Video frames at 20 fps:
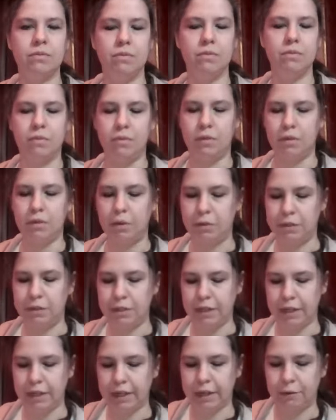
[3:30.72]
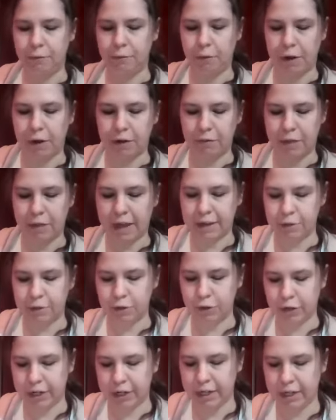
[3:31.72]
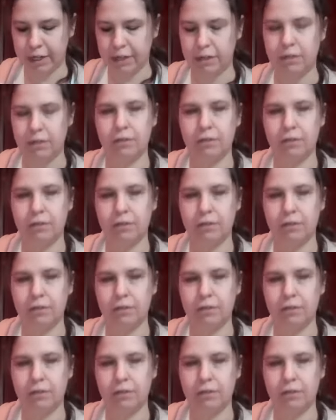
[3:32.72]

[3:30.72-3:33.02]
And so sitting in front of that tree,